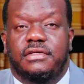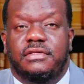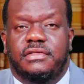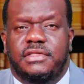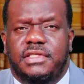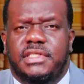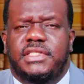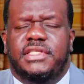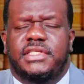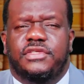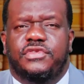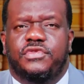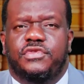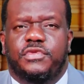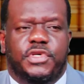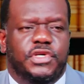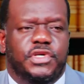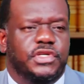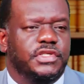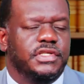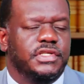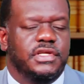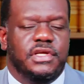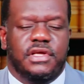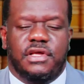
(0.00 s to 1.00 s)
Details
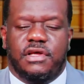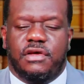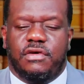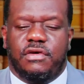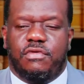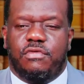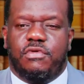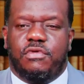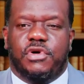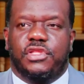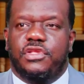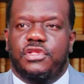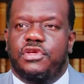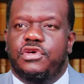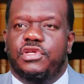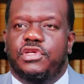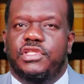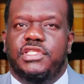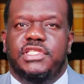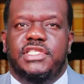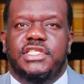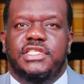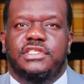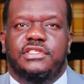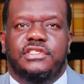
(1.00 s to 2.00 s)
because what
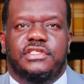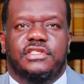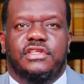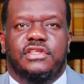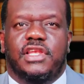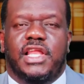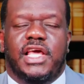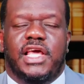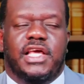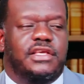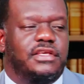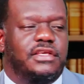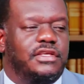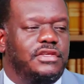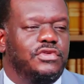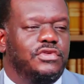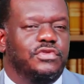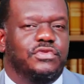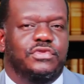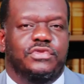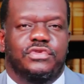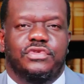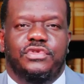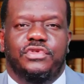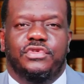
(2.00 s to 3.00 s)
God did. It's not like
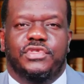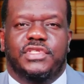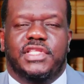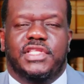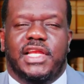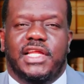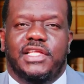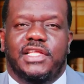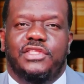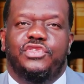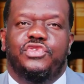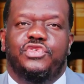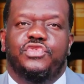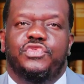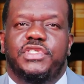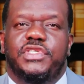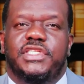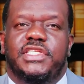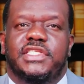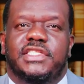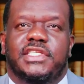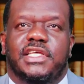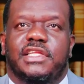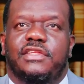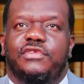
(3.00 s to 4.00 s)
you you started doing
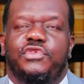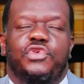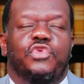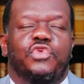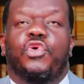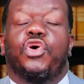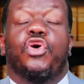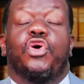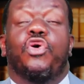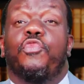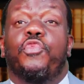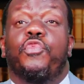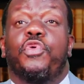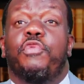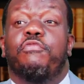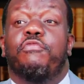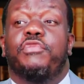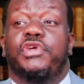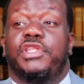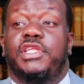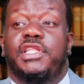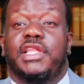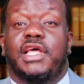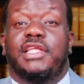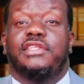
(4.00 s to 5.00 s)
this and you woke up one
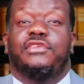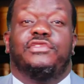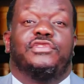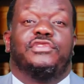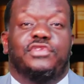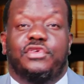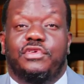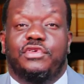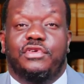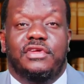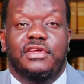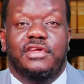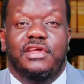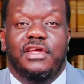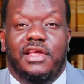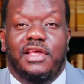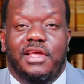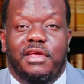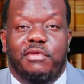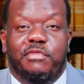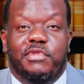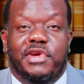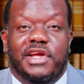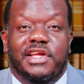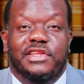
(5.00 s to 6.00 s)
morning and you saw
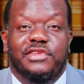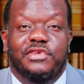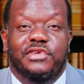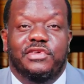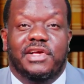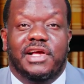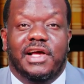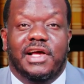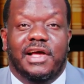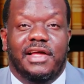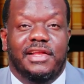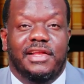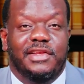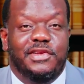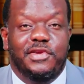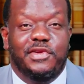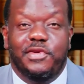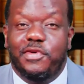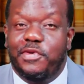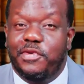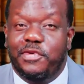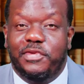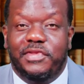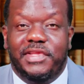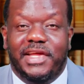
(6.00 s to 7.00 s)
a brand new car.
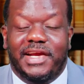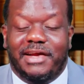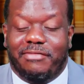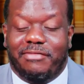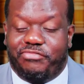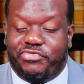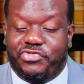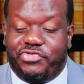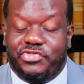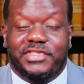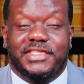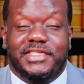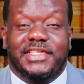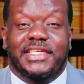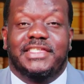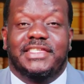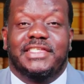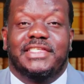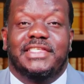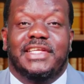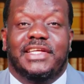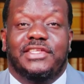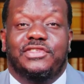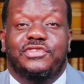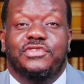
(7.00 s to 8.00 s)
No, there are
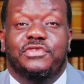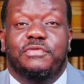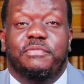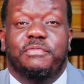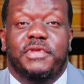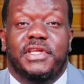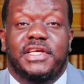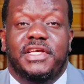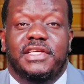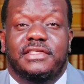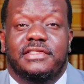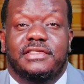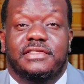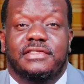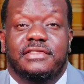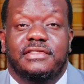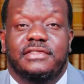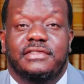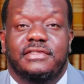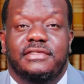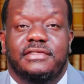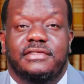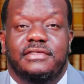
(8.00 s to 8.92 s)
processes that took place.